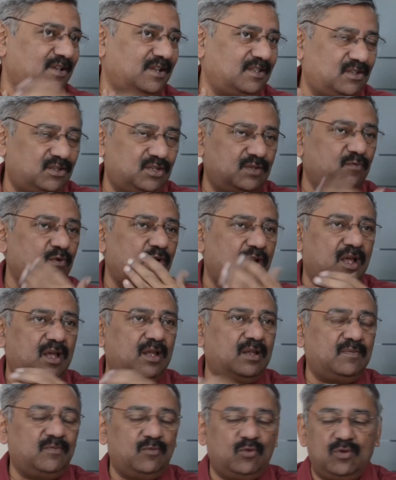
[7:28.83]
And this is what
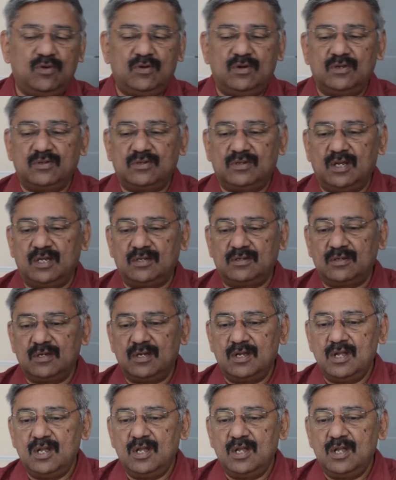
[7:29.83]
I'm going to discuss.